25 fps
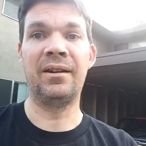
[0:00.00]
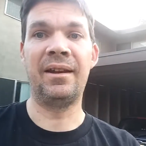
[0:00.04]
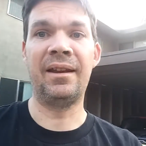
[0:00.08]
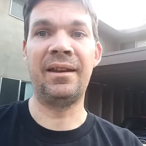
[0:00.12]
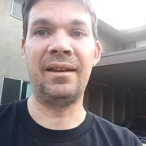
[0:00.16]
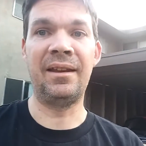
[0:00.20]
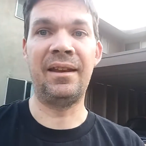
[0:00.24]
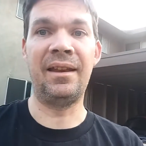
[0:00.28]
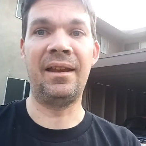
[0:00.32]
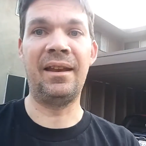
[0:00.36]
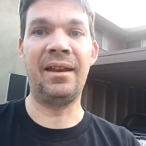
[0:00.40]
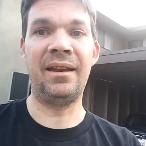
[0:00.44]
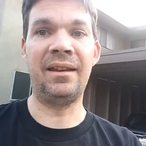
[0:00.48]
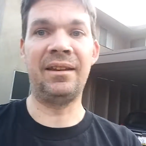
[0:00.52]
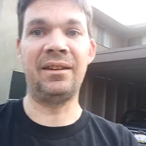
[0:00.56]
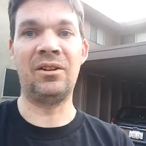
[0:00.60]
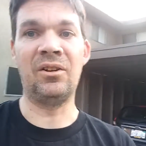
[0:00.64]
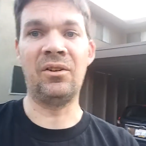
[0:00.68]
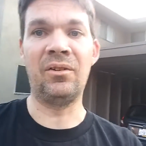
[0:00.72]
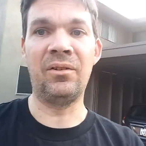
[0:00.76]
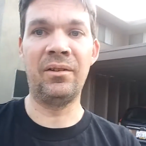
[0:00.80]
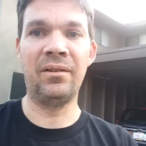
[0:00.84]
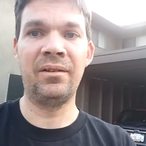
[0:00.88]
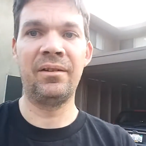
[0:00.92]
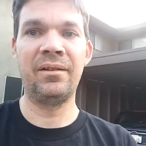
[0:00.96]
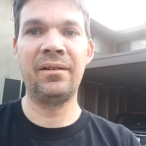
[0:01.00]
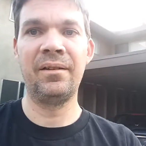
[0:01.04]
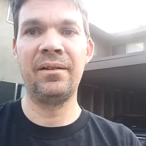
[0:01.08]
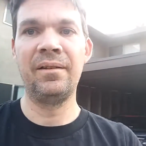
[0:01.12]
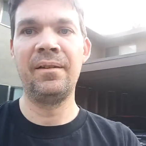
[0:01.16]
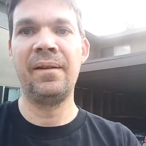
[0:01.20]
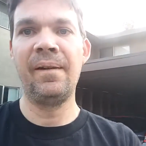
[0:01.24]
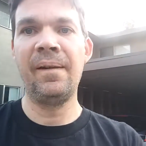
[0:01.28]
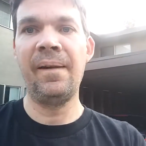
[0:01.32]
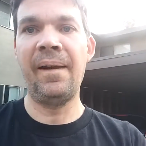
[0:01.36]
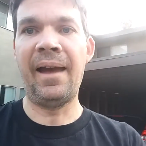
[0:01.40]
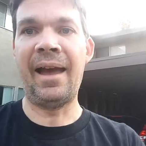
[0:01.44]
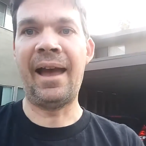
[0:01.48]
And you know,
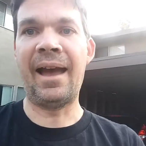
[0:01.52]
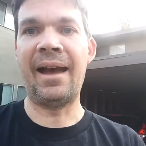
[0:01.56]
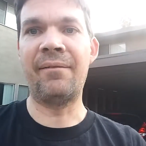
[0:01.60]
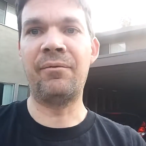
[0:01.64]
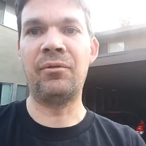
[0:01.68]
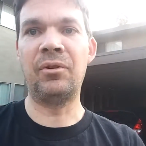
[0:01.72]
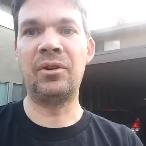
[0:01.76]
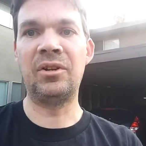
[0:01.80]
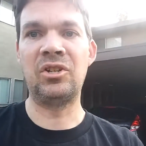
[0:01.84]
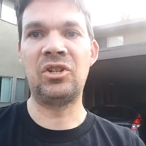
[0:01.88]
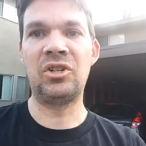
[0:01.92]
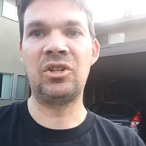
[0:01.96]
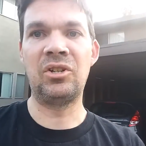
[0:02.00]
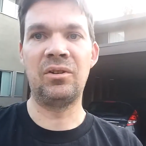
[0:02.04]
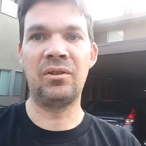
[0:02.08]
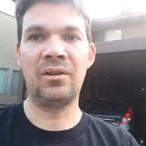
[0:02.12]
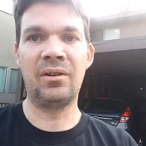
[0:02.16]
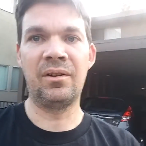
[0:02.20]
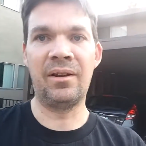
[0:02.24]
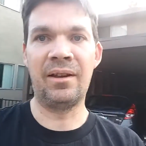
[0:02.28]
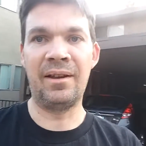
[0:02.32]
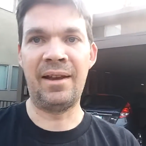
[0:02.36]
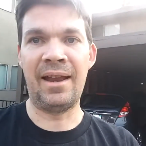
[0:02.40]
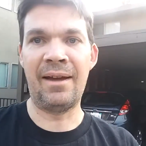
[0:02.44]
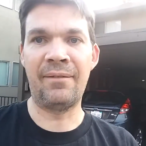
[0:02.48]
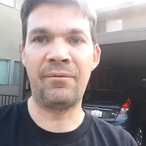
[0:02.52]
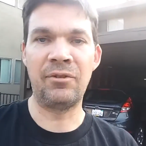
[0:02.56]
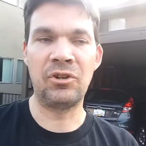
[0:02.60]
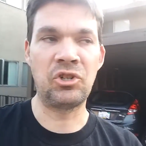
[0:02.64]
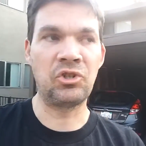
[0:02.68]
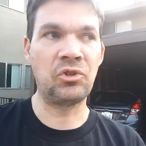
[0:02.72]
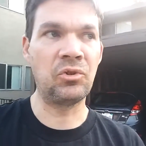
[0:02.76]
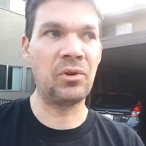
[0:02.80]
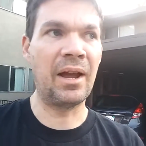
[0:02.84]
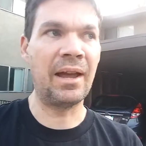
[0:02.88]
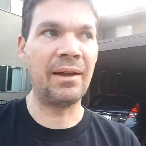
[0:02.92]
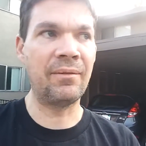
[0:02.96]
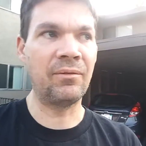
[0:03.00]
an average
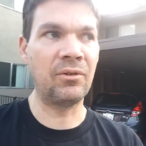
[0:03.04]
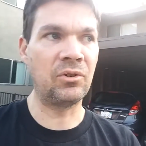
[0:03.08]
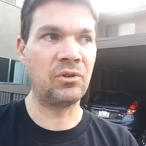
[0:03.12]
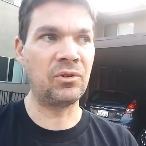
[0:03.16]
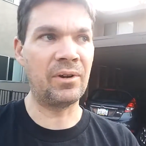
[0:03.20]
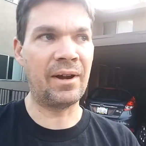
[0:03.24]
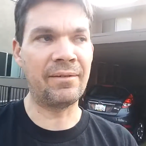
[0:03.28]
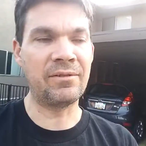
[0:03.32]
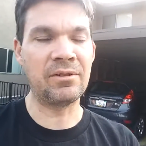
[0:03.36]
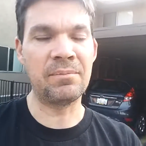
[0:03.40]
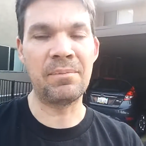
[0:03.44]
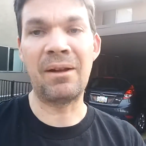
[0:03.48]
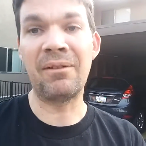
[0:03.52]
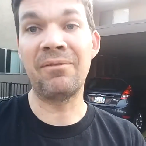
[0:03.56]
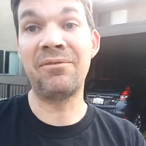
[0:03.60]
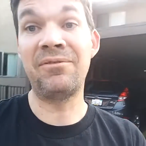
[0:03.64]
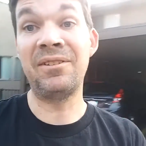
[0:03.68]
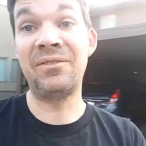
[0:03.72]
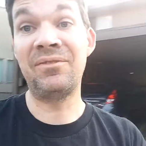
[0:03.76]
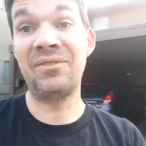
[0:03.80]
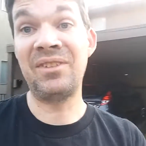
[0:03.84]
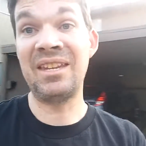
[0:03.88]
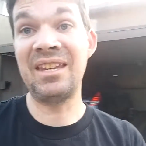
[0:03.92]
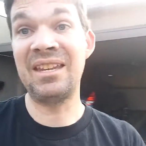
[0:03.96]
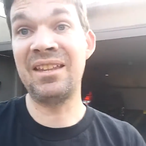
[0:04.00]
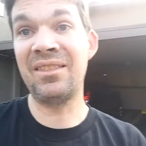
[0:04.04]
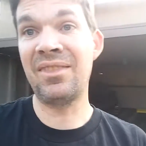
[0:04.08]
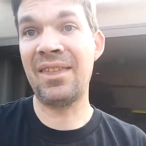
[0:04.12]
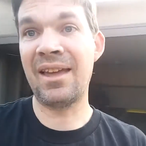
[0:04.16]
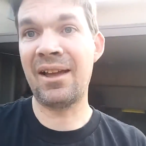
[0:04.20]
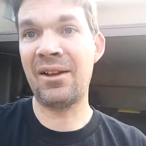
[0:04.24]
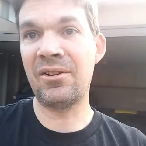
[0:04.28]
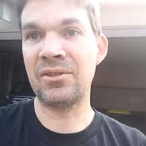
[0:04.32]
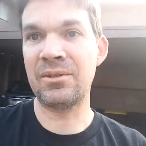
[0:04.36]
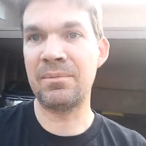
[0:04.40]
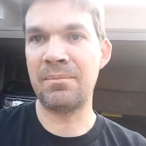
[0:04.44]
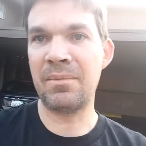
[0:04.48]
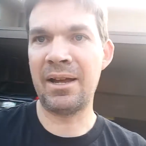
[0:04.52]
driver drives about
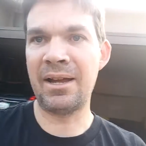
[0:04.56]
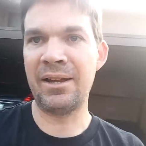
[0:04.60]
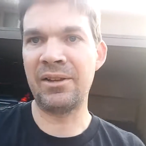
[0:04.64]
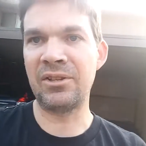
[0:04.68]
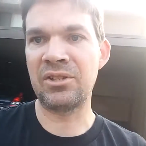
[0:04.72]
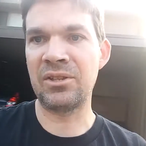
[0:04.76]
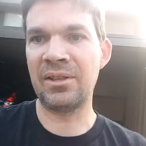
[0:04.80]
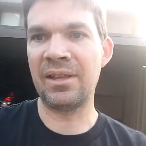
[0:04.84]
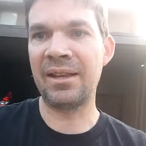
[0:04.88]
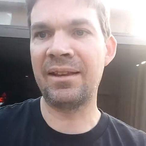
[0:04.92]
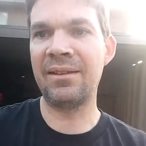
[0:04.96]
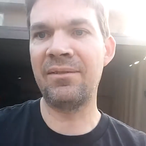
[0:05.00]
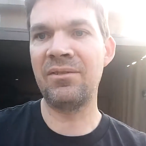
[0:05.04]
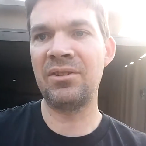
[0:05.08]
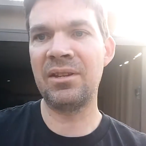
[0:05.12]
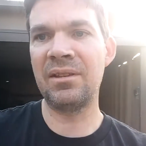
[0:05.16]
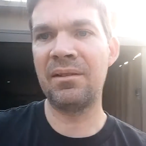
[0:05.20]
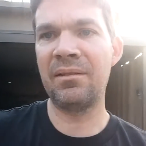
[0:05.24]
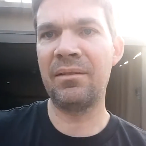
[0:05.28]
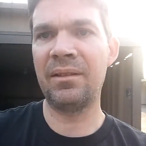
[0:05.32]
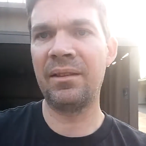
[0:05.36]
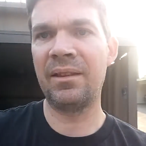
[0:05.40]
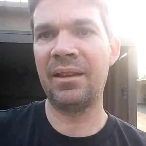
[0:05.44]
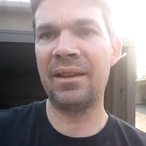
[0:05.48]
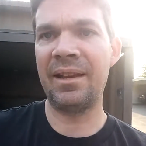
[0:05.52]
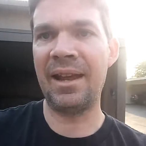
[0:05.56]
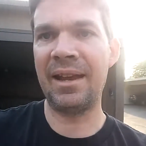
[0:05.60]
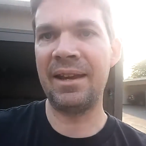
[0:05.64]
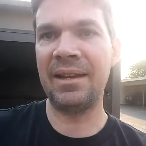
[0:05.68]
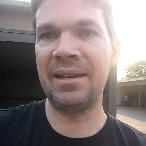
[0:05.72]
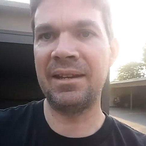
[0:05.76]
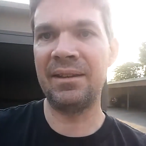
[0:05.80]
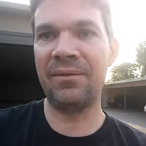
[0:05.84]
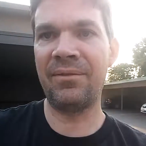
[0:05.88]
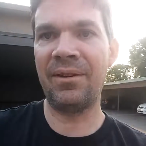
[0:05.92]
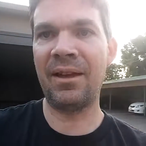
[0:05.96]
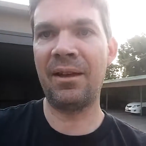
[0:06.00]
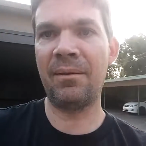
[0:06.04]
15,000 miles, so that gives you an
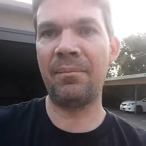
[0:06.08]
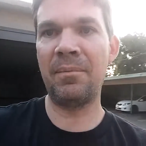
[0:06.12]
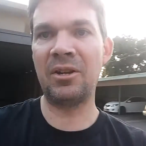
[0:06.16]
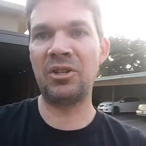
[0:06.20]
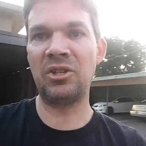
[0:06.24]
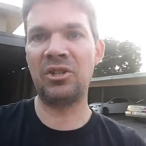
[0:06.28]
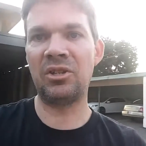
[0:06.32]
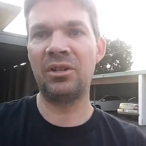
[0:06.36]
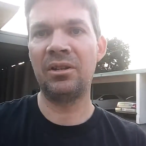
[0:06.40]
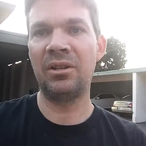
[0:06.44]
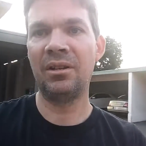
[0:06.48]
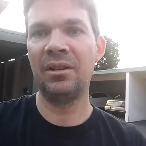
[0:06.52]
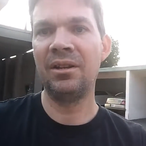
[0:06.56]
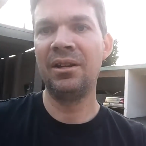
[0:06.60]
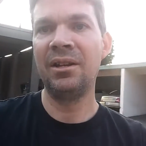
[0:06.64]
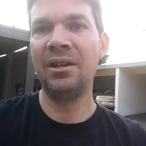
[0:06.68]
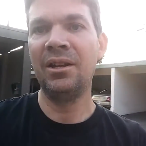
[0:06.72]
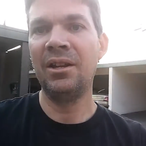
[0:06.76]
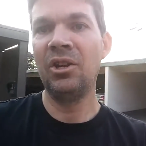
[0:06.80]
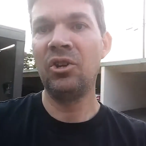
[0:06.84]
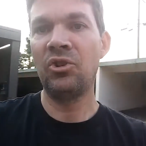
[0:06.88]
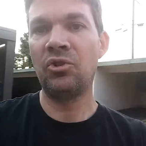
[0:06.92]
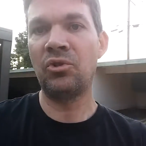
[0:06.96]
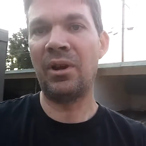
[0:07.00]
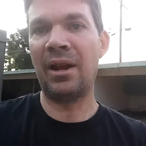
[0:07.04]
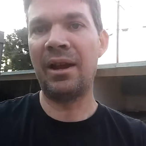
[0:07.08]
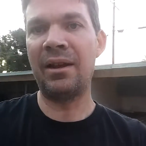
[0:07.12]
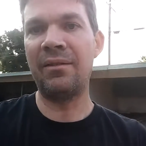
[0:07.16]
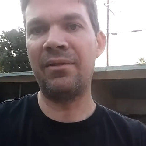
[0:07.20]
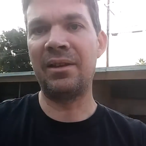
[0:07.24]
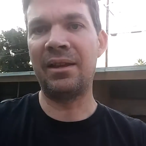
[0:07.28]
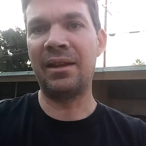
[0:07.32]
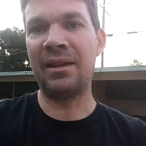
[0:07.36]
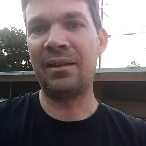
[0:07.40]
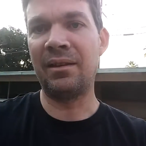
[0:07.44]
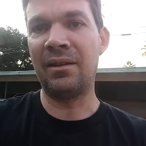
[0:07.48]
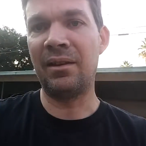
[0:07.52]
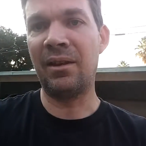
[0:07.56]
idea of how much
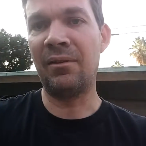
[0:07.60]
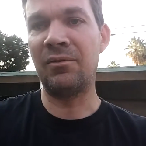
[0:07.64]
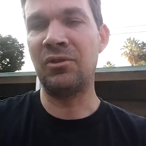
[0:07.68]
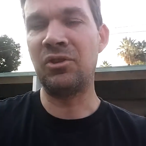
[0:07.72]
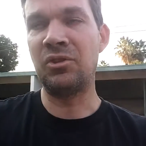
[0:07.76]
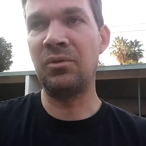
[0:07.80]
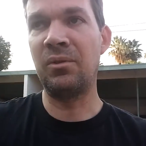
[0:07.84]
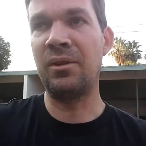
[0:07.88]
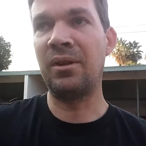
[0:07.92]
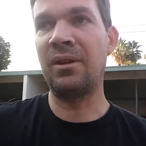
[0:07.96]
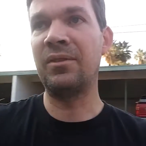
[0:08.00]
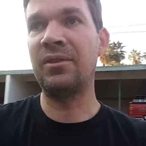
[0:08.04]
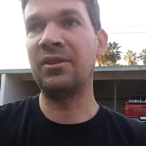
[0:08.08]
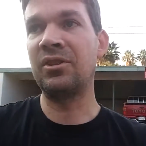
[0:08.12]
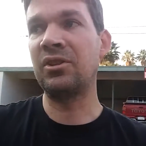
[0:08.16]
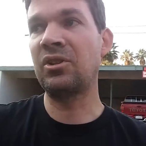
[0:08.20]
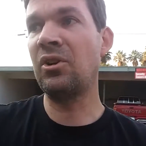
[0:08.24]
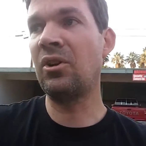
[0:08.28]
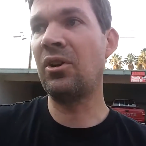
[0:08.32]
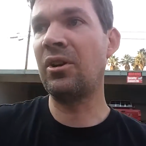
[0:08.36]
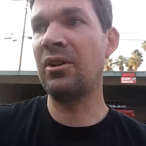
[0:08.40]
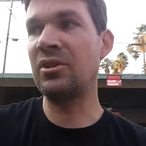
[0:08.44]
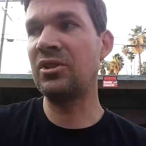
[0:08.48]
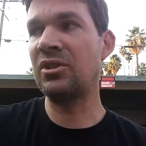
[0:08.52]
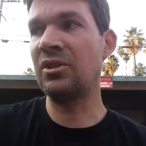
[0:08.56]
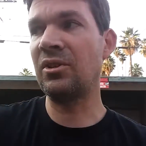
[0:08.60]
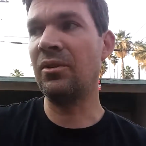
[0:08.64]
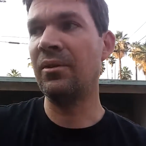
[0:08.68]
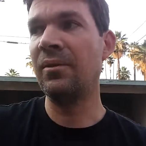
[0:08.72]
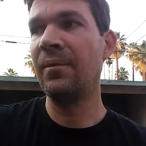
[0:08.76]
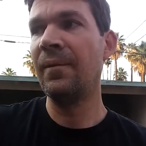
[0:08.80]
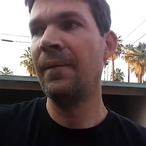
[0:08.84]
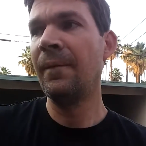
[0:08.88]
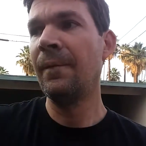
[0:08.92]
driving I was doing on this car. So